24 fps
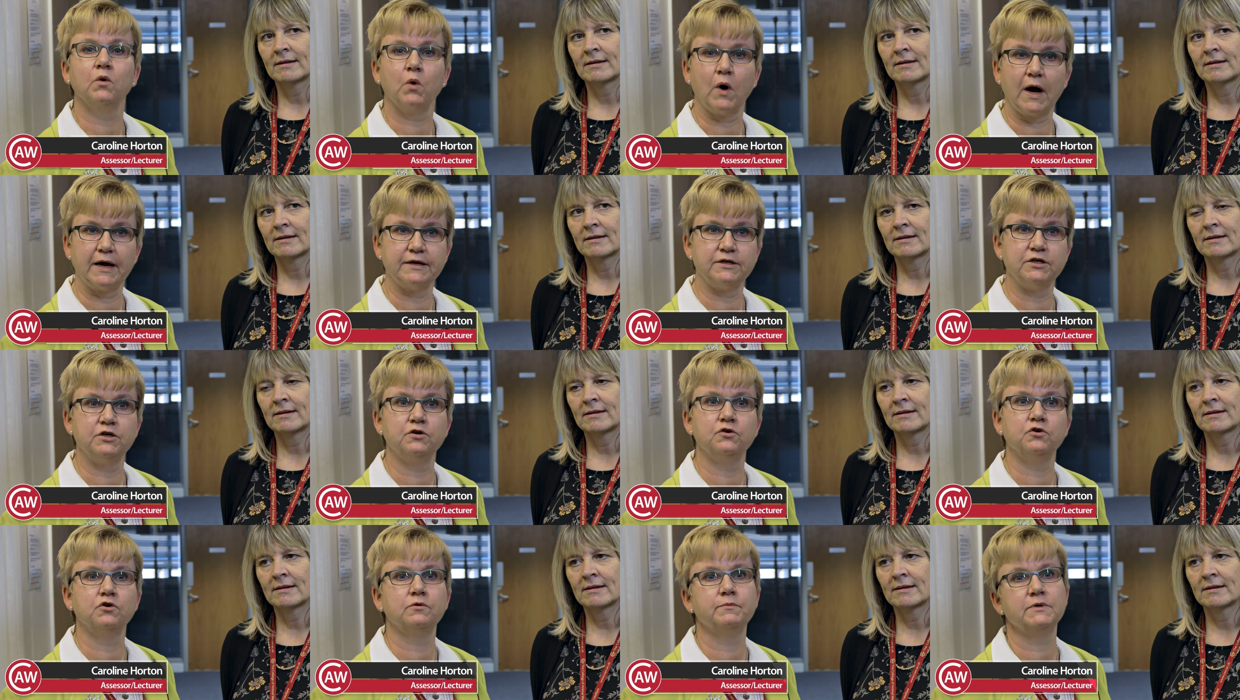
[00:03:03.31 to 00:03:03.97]

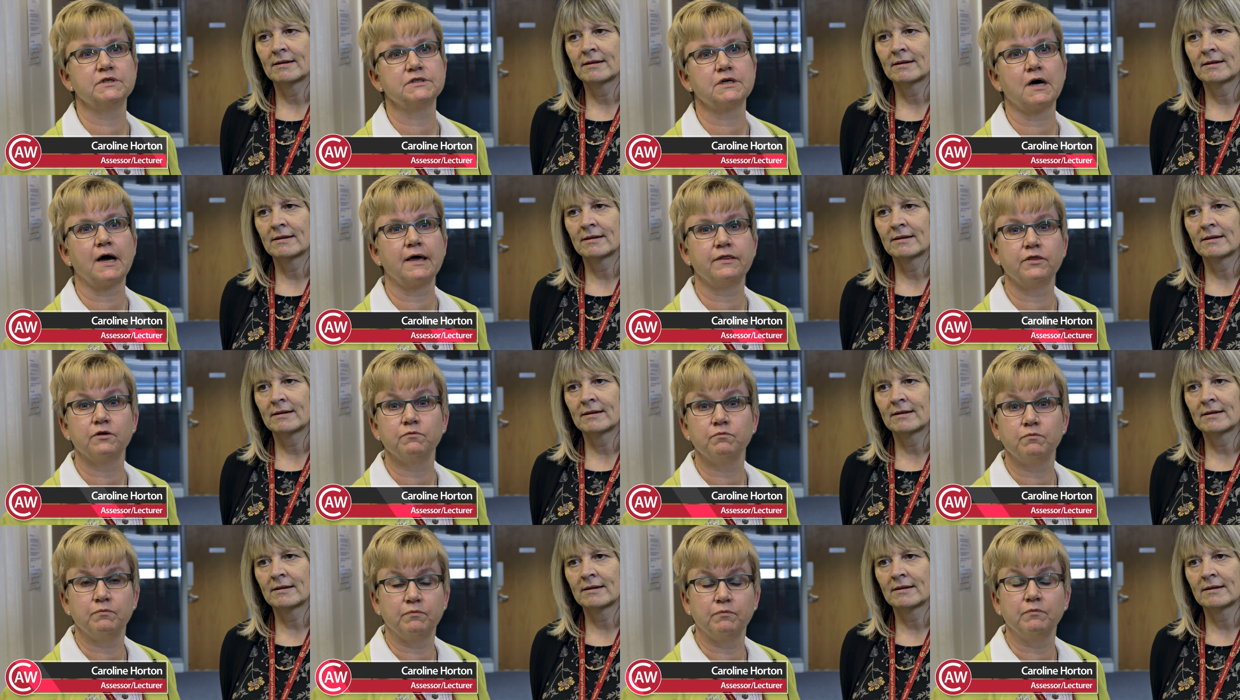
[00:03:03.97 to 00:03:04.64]
Speaker 1: quite enormous
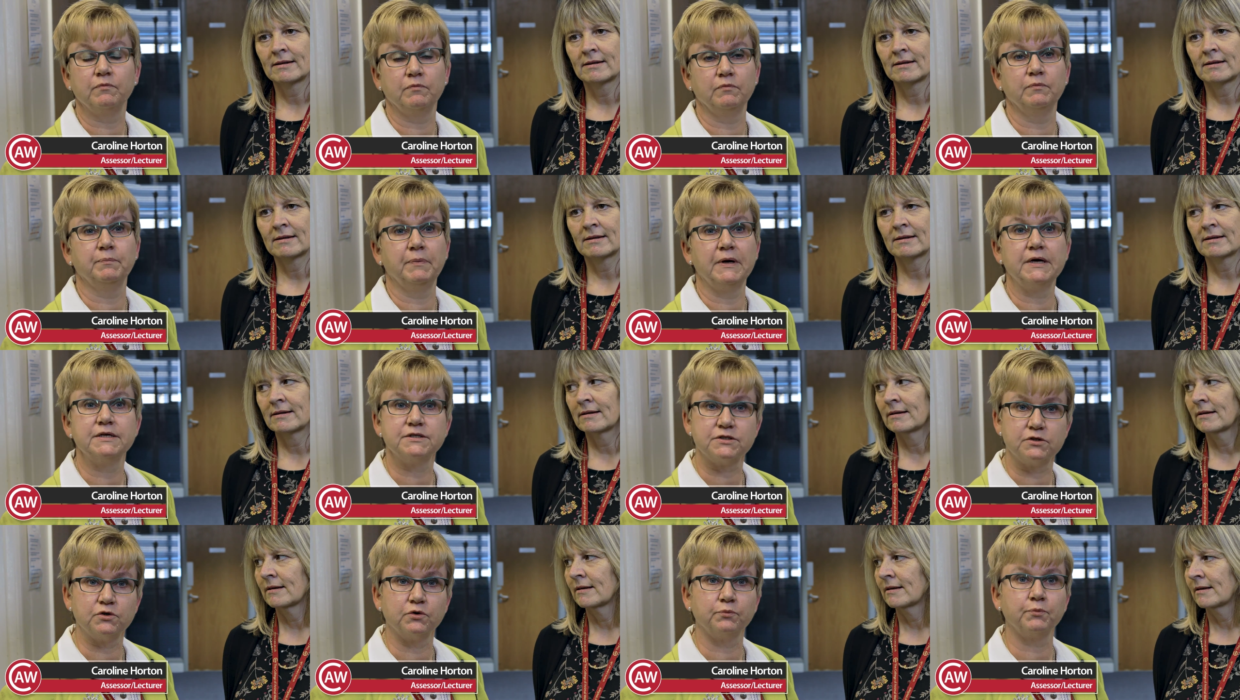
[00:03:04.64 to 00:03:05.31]
either
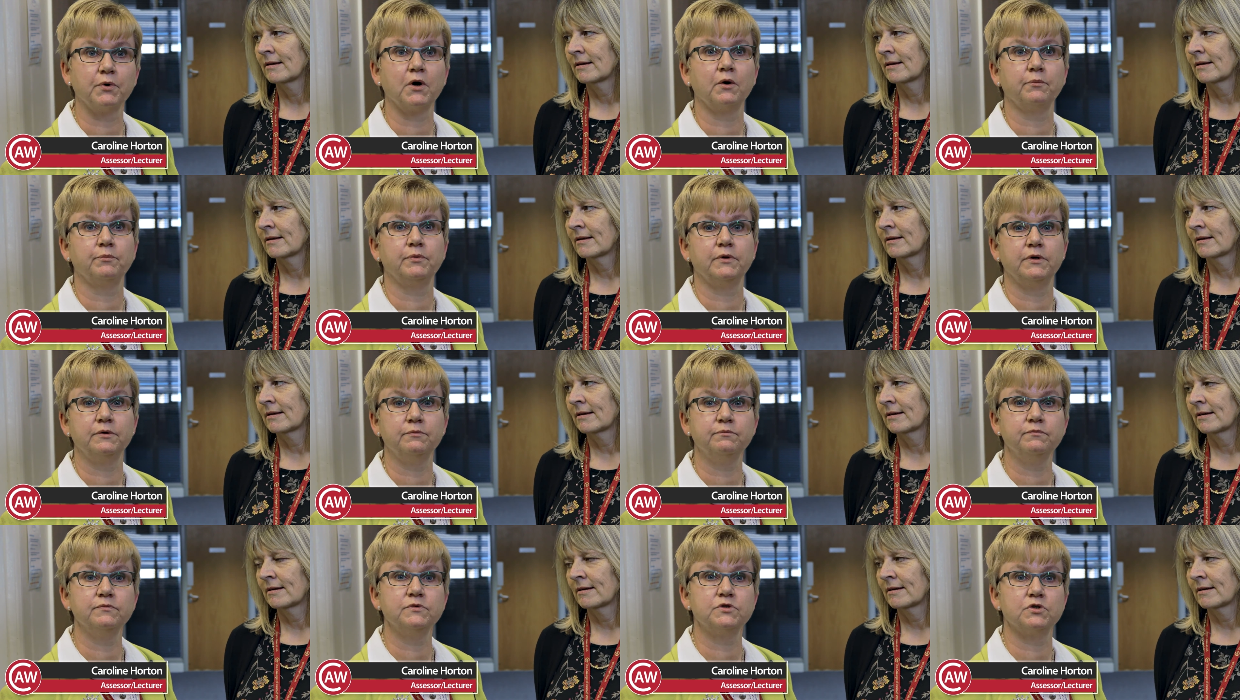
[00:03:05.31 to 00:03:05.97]
personal
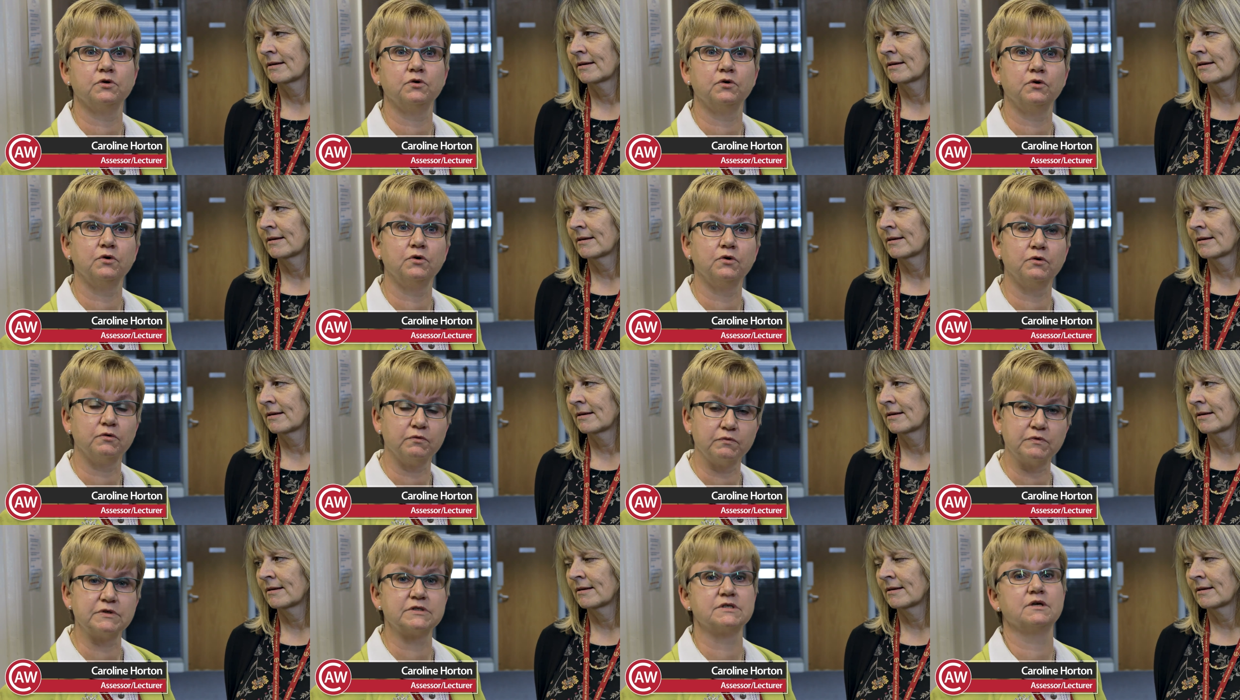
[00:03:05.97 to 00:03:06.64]
problems
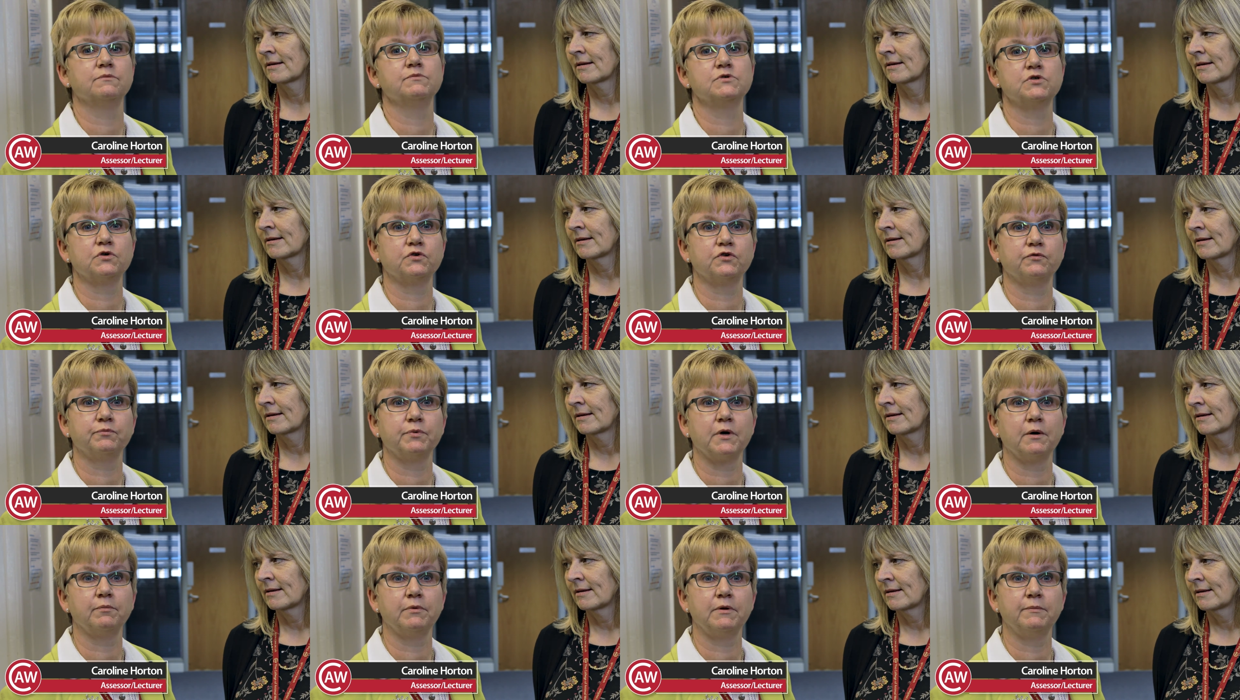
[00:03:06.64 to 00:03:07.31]
or some sort
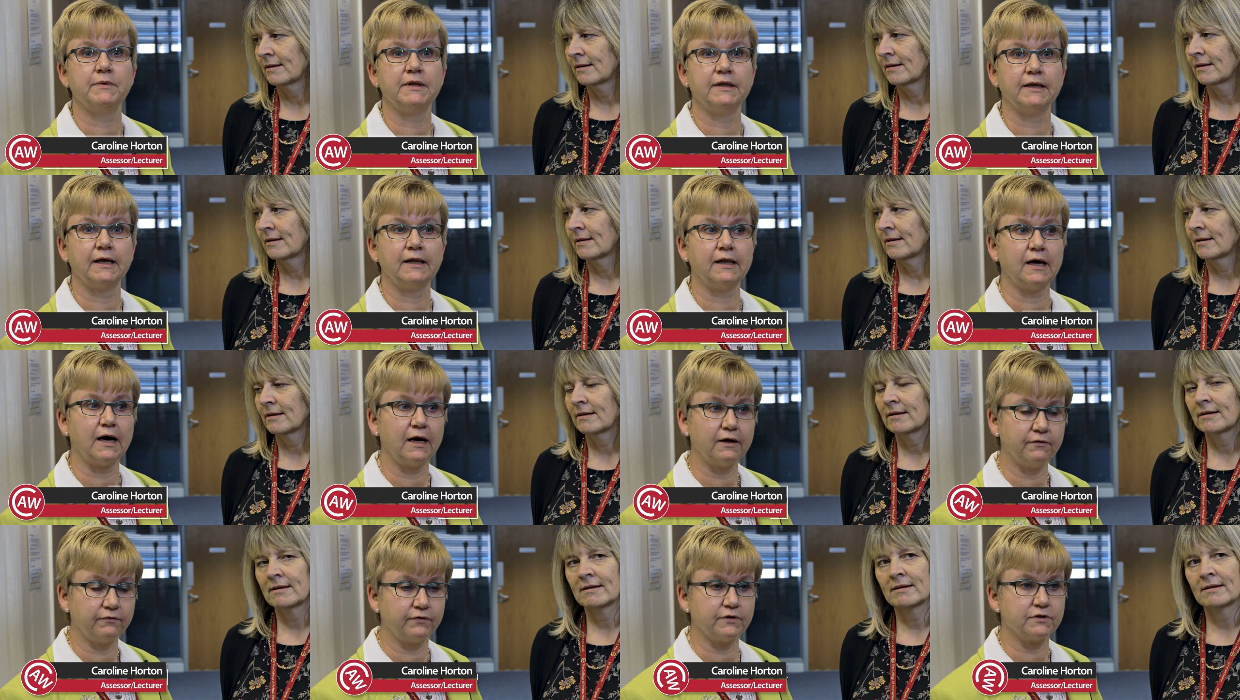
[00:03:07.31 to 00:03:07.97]
of problem in their
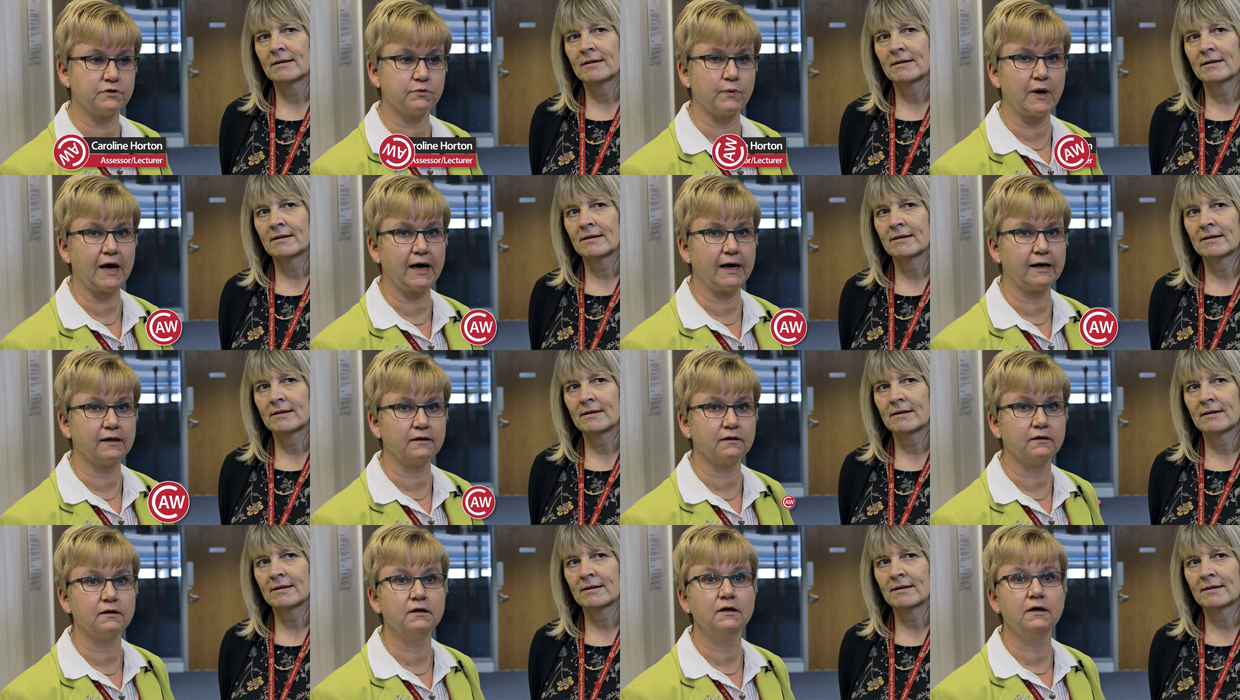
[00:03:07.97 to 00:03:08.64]
life as
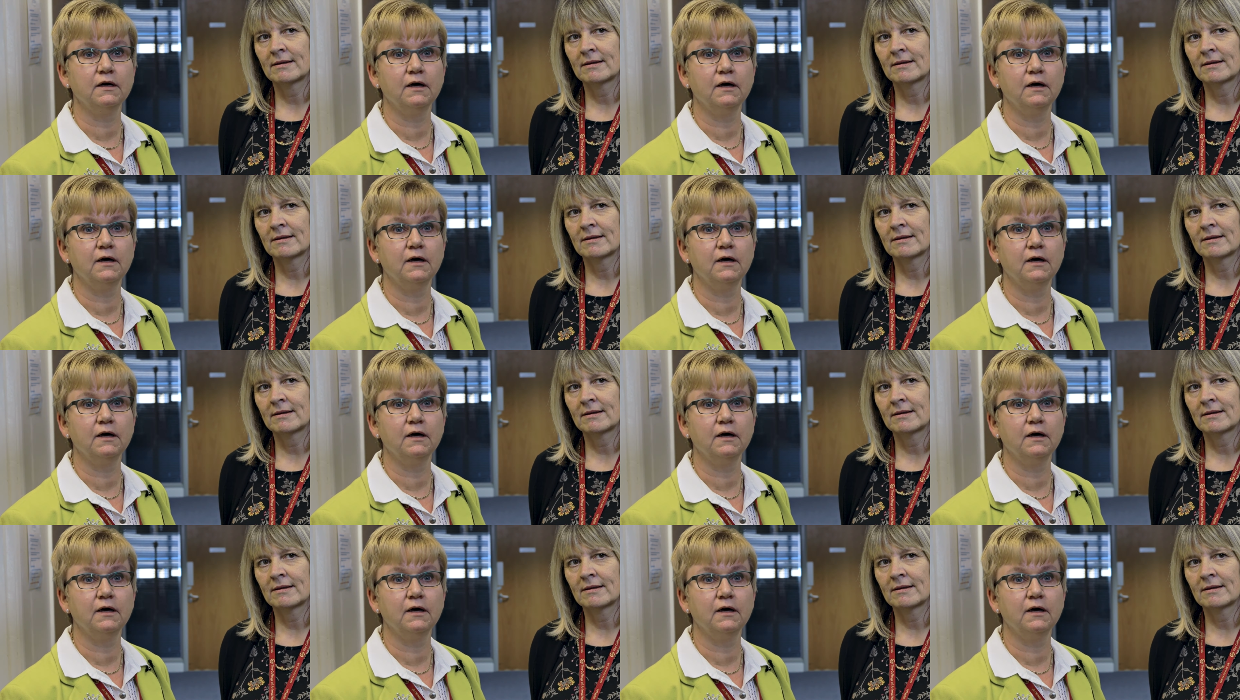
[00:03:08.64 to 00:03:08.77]
well.